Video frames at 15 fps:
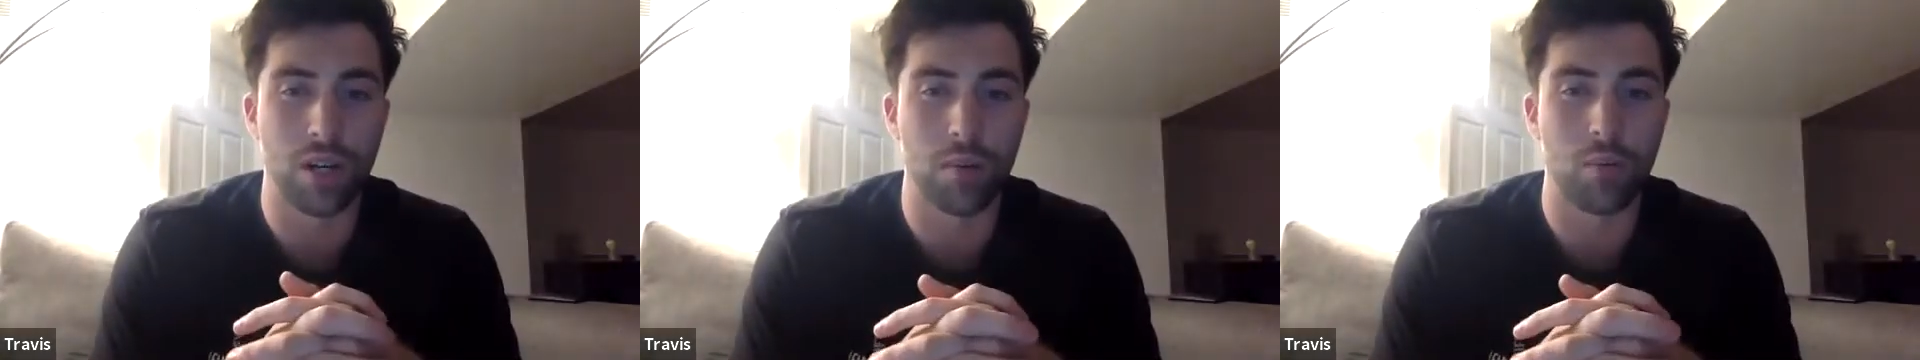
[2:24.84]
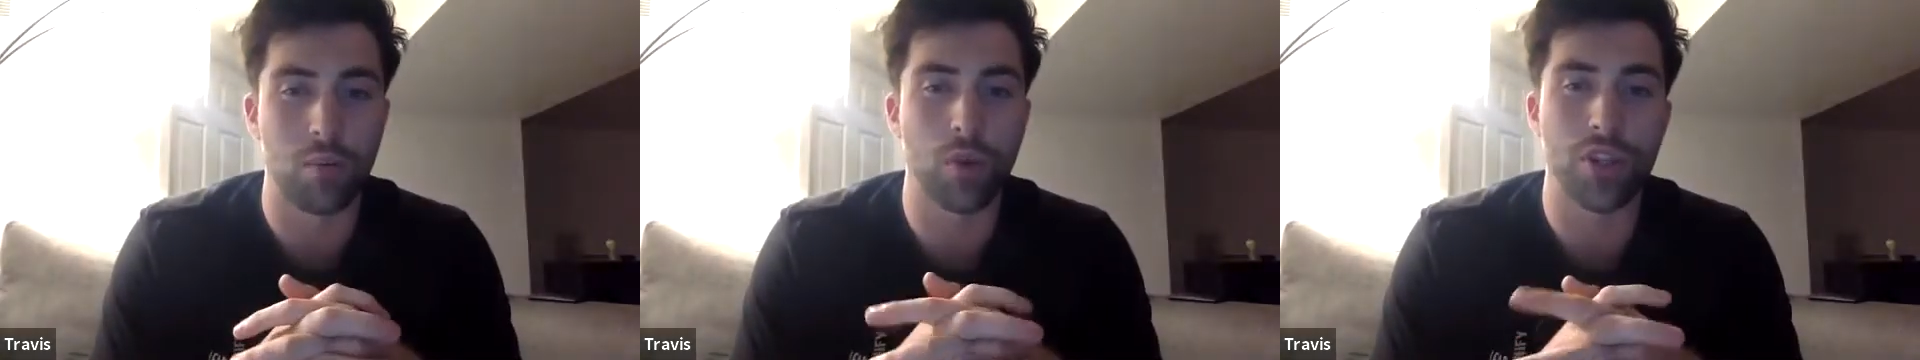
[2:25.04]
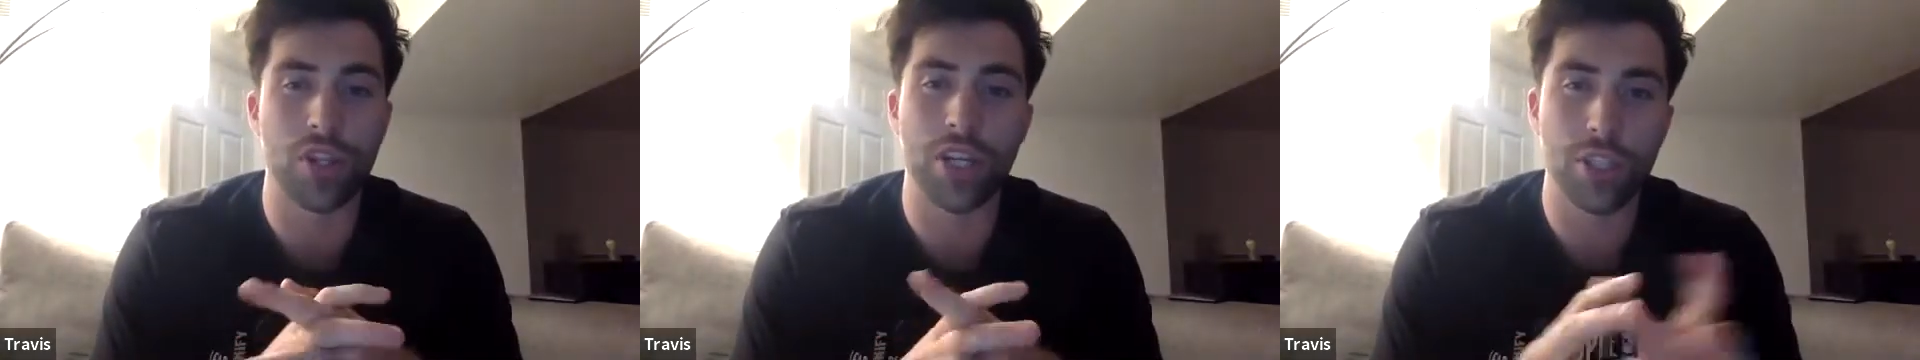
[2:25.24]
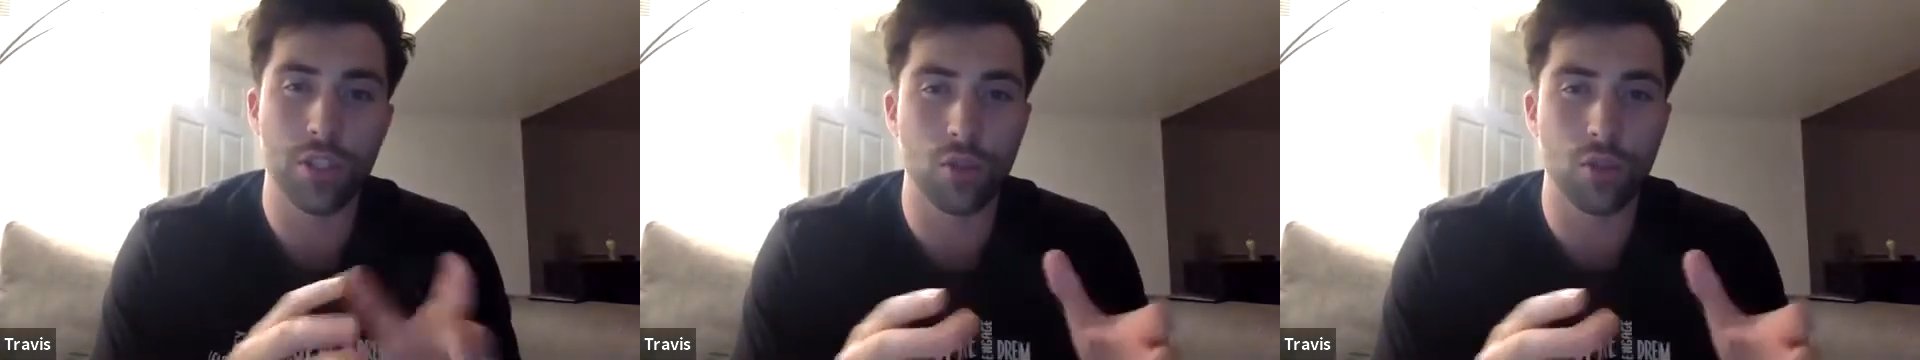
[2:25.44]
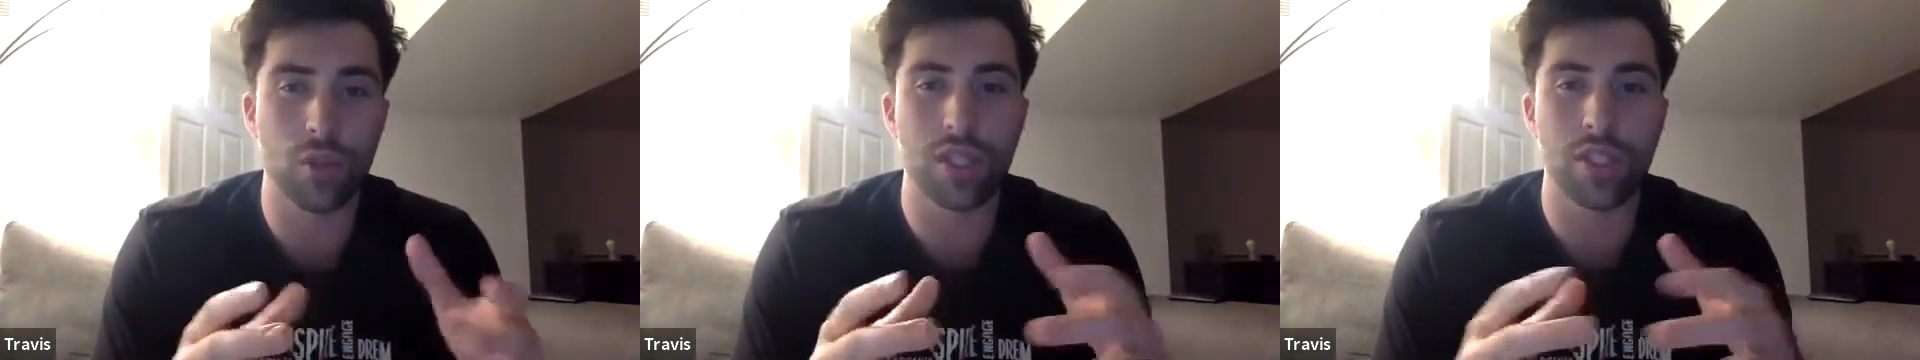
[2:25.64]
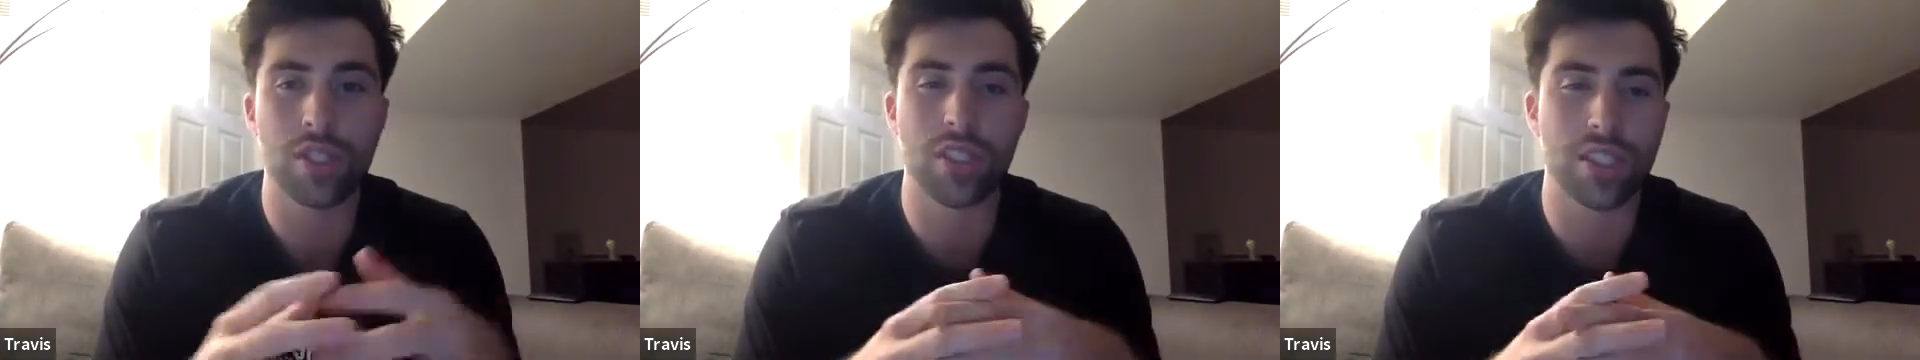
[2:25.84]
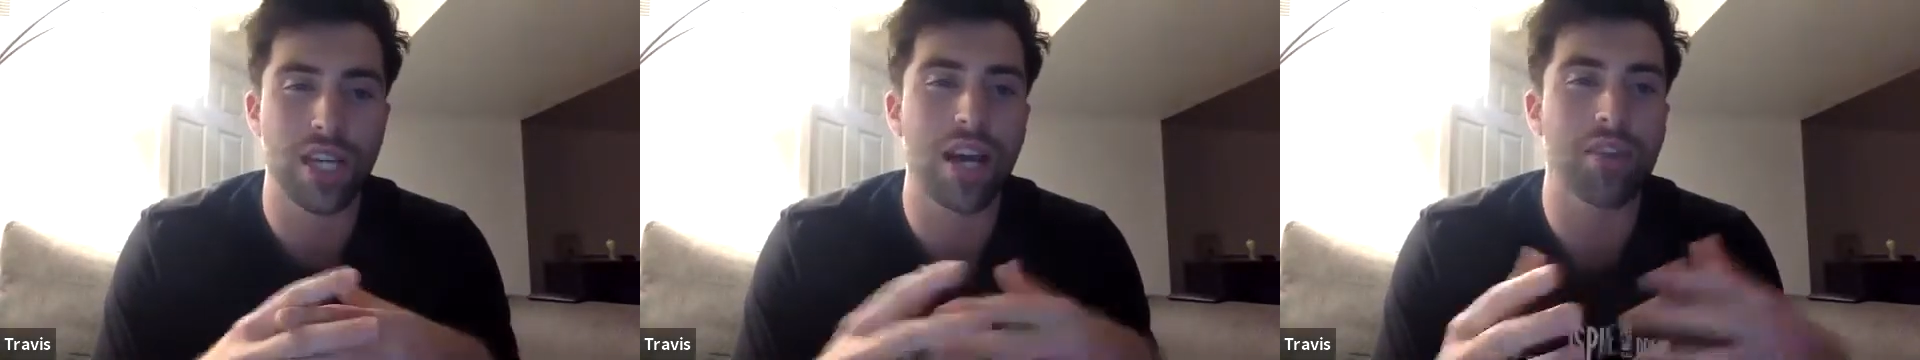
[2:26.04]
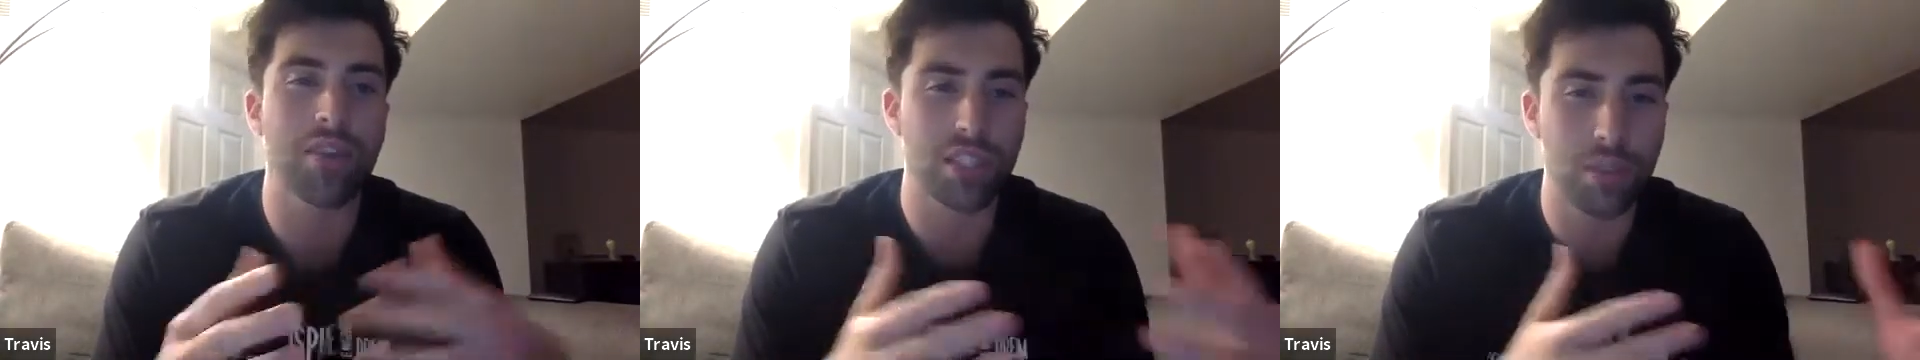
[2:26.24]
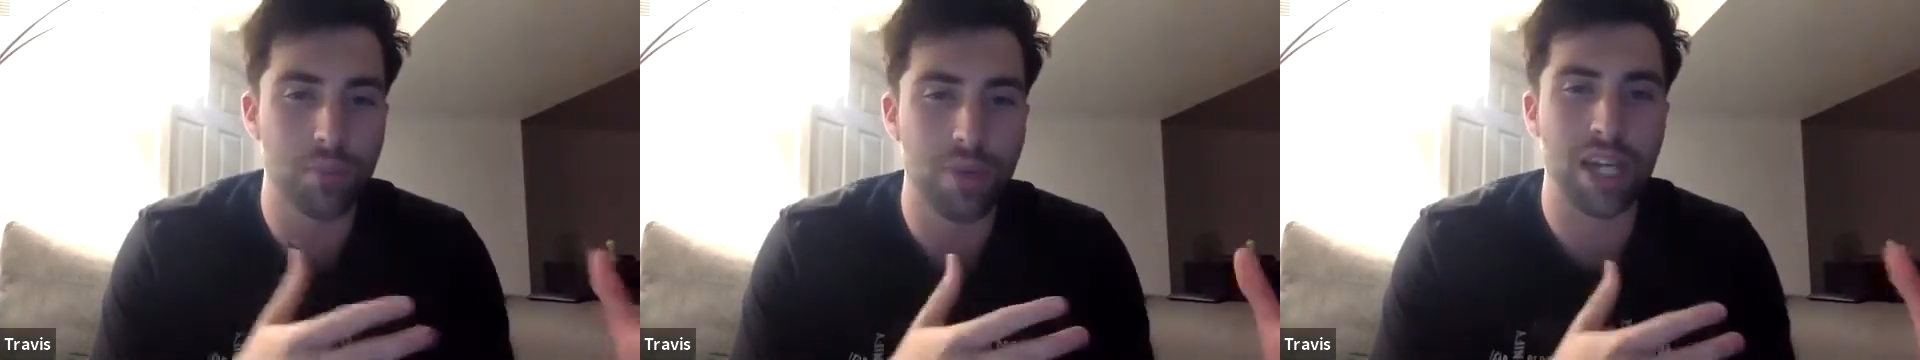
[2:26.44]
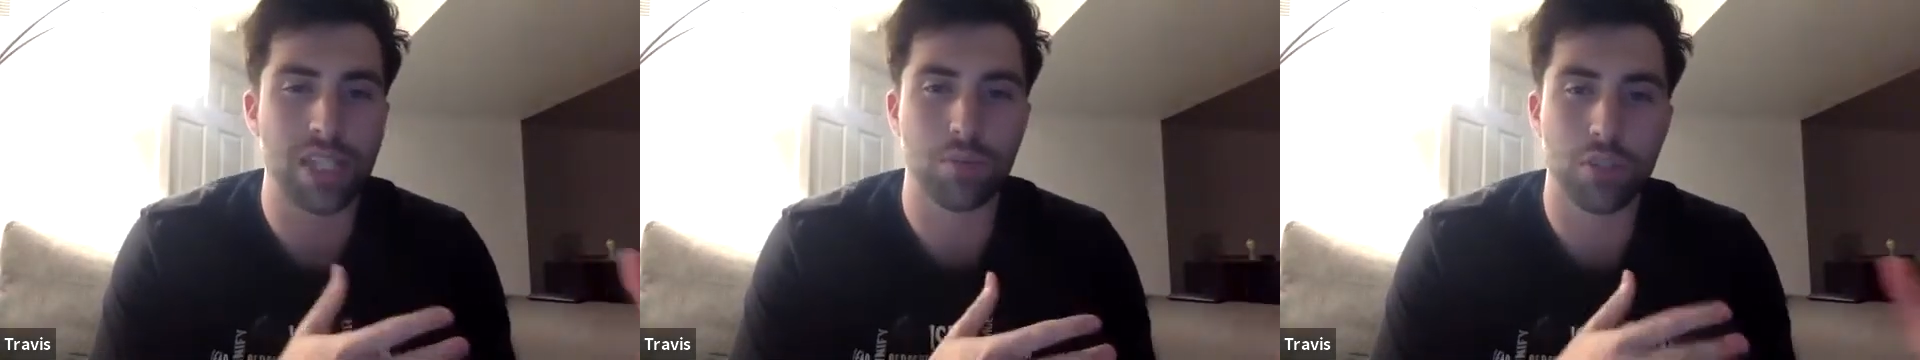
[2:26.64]
What they do is it's obviously
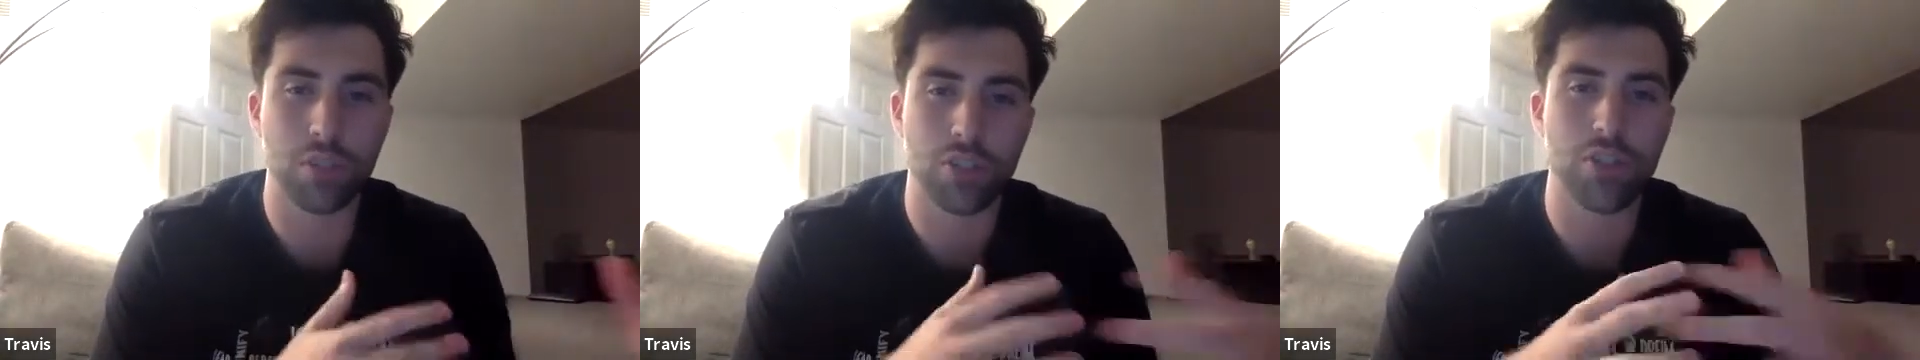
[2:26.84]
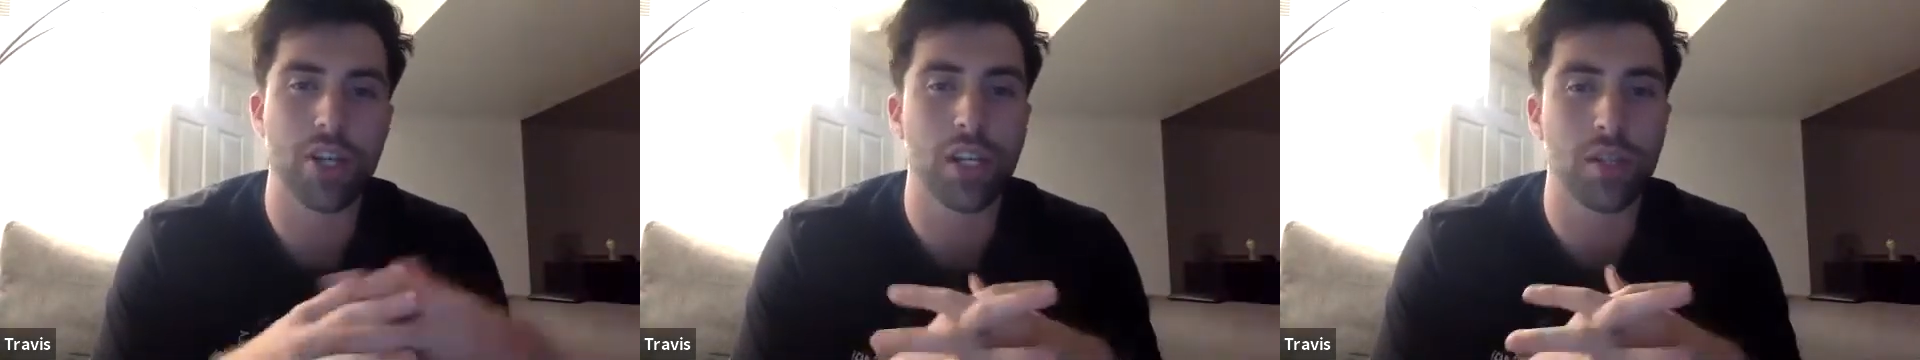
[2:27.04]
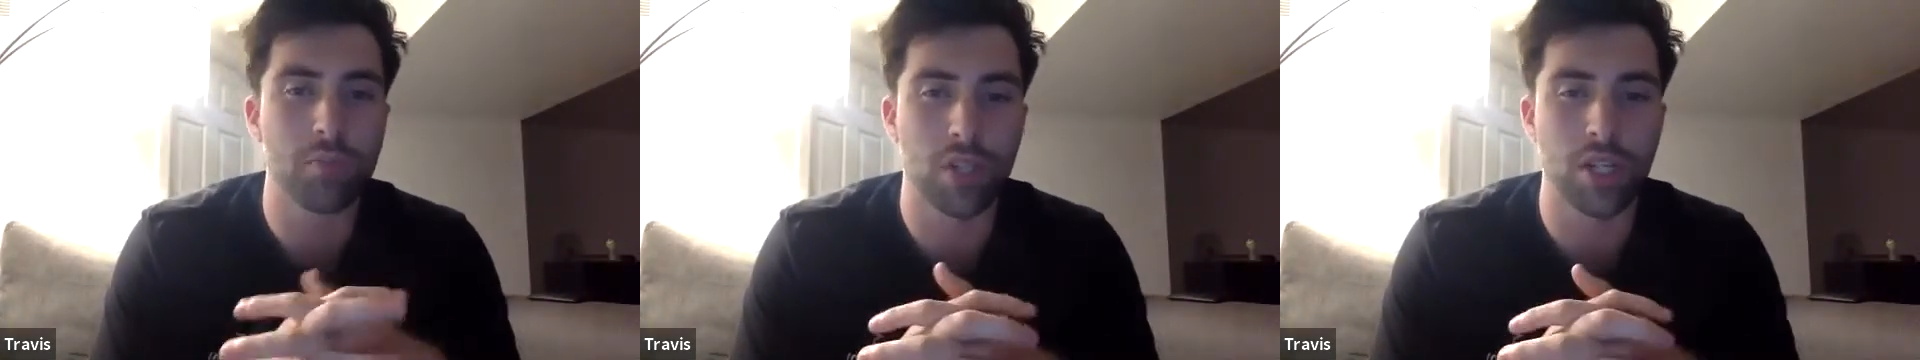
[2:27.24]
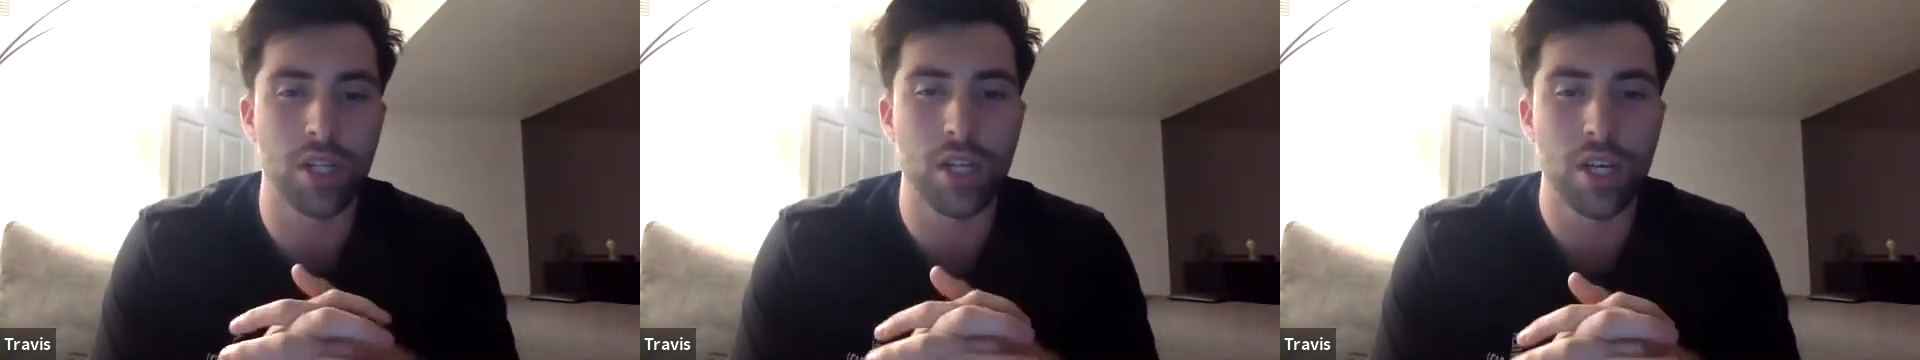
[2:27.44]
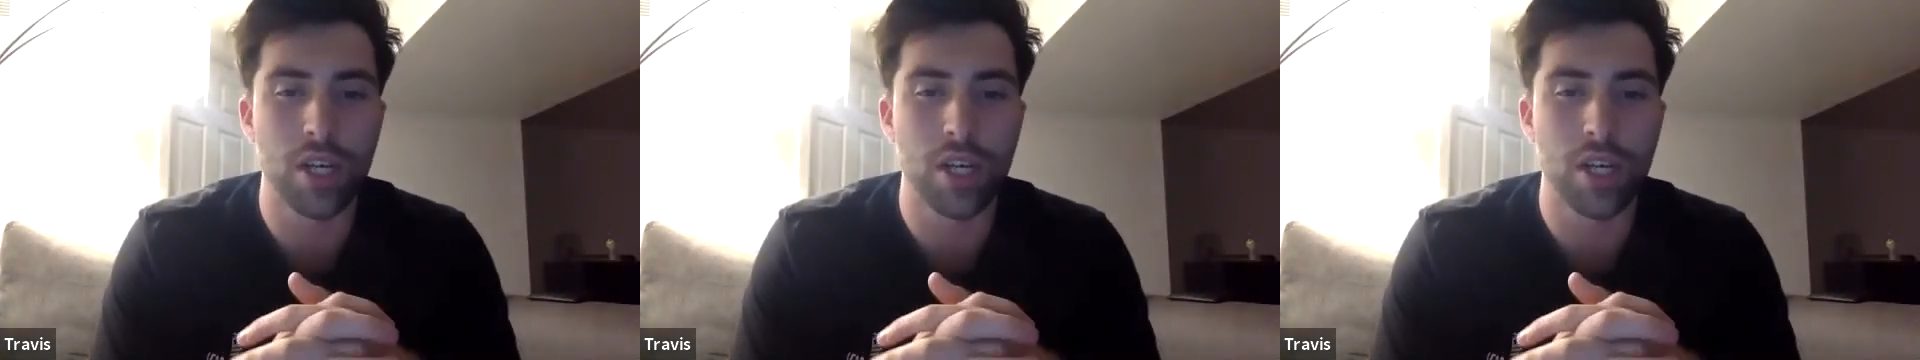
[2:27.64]
basketball training, but